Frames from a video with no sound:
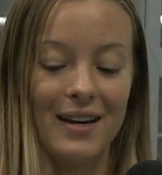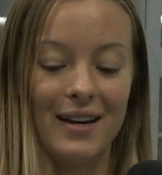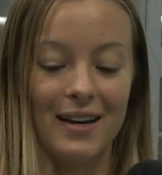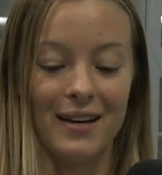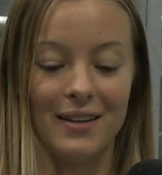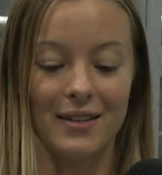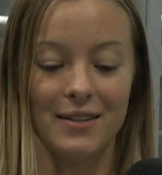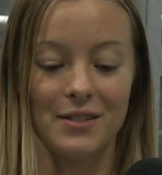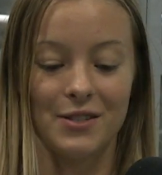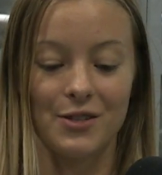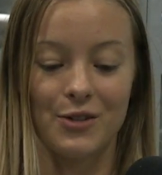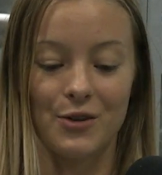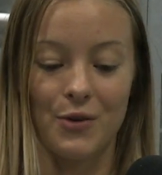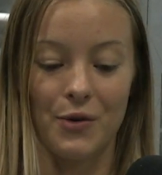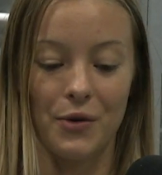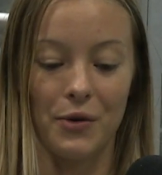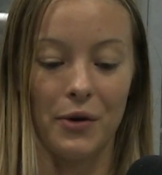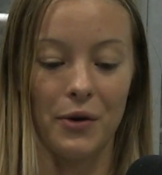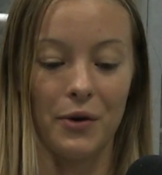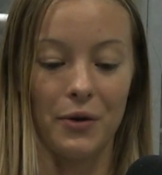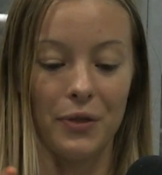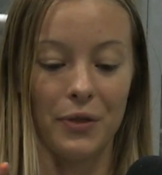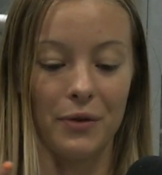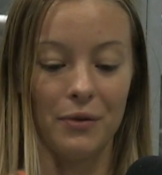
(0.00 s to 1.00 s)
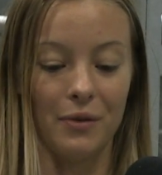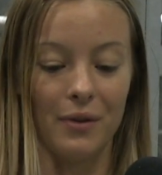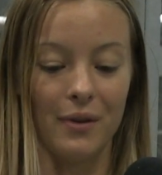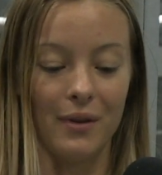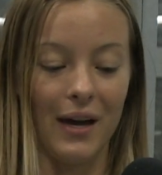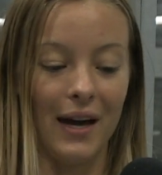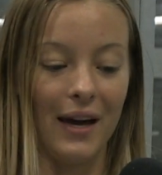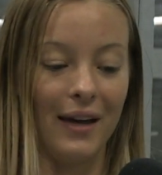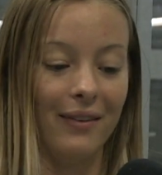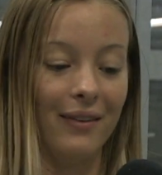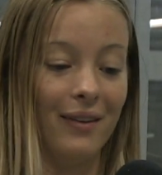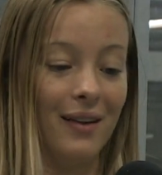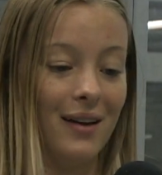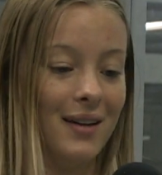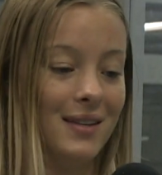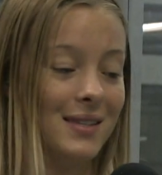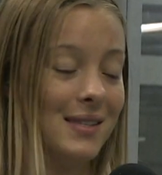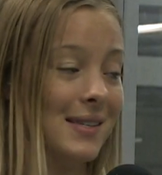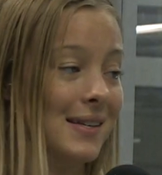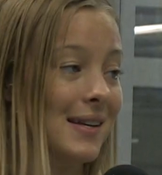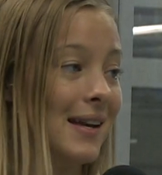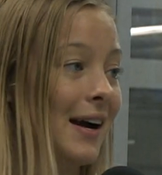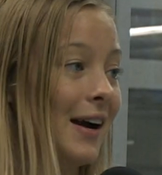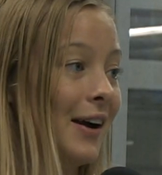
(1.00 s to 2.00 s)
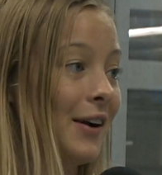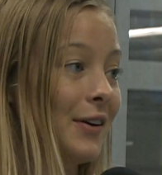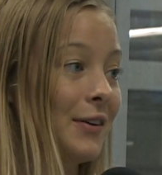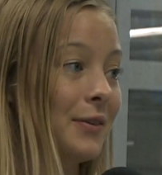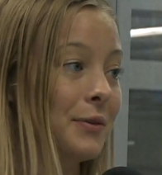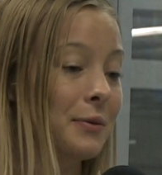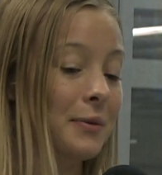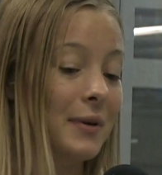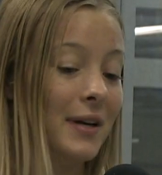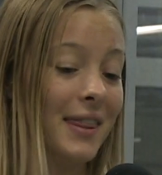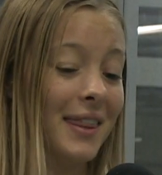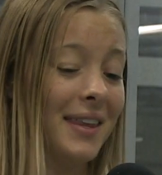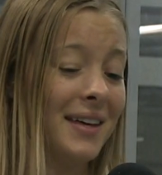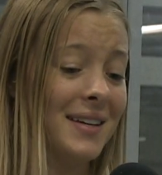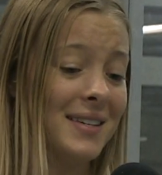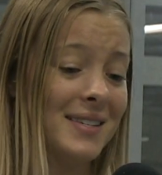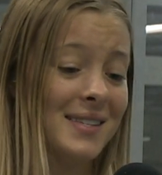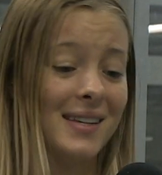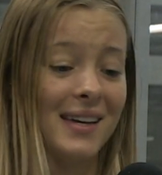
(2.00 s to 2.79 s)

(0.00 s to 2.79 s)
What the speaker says: of scroll through the headlines now with this.